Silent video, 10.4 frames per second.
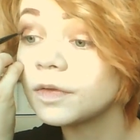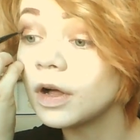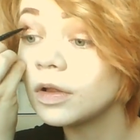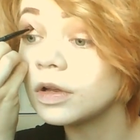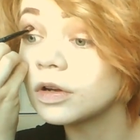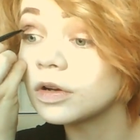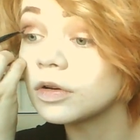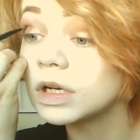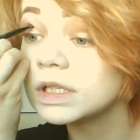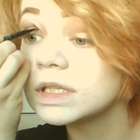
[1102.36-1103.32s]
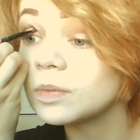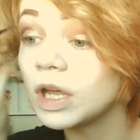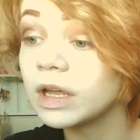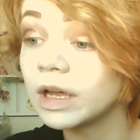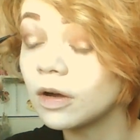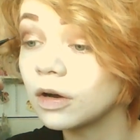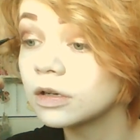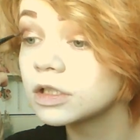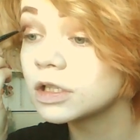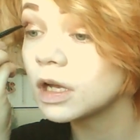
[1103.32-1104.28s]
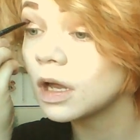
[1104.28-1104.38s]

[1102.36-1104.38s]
follow your crease and make it harsh.